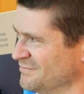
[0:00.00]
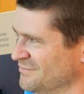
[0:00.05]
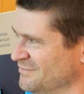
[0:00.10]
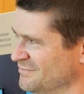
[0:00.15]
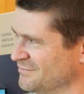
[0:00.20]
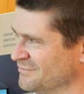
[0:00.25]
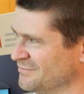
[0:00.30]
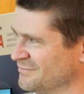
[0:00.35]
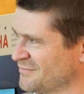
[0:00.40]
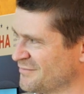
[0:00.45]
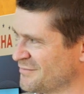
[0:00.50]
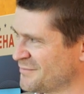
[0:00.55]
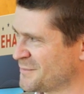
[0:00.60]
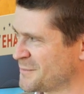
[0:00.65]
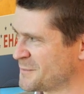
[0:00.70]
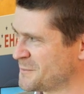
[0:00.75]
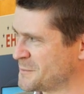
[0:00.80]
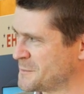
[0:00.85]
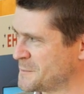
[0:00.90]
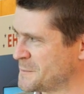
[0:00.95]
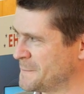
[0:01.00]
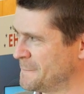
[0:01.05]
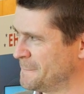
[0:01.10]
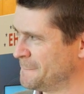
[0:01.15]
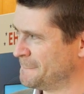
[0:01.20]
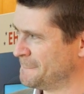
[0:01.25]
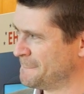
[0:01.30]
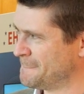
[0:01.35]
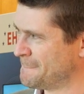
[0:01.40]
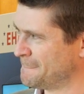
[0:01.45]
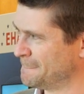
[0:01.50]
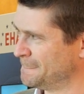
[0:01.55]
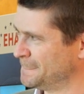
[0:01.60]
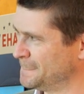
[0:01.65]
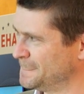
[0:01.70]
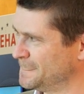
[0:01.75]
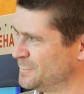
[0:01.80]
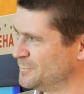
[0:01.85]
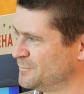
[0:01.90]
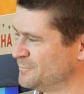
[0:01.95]

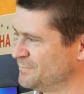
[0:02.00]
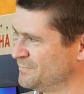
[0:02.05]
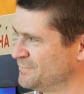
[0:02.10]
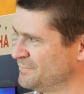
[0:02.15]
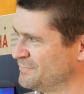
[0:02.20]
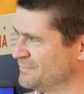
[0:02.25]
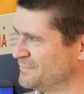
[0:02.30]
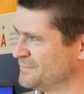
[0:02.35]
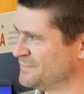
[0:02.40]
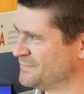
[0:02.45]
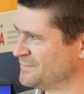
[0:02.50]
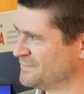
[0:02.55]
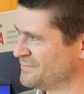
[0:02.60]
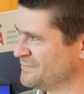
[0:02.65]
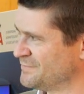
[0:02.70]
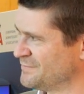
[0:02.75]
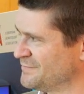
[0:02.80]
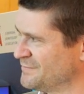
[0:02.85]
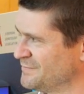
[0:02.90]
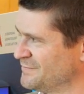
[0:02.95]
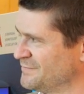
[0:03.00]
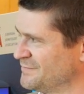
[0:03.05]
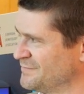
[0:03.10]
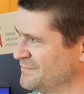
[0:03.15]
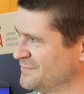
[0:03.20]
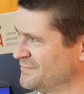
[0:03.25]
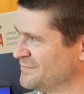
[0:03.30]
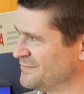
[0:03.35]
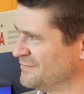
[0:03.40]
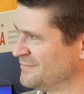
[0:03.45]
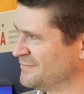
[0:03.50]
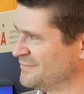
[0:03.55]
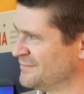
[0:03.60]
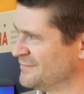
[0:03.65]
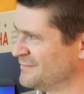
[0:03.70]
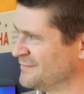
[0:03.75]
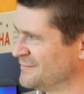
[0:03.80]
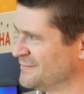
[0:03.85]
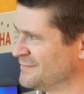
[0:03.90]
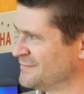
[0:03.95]

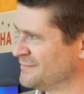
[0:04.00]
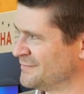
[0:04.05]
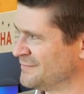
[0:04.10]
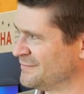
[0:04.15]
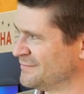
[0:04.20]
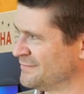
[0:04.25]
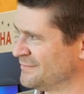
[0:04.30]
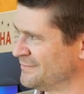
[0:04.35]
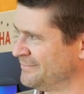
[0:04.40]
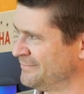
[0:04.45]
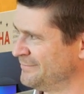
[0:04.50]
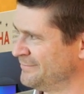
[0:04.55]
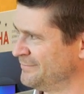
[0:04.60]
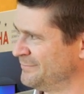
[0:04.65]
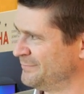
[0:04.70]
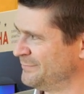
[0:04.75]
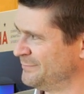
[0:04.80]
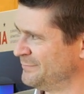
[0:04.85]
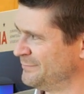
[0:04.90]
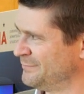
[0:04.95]
This person isn't speaking.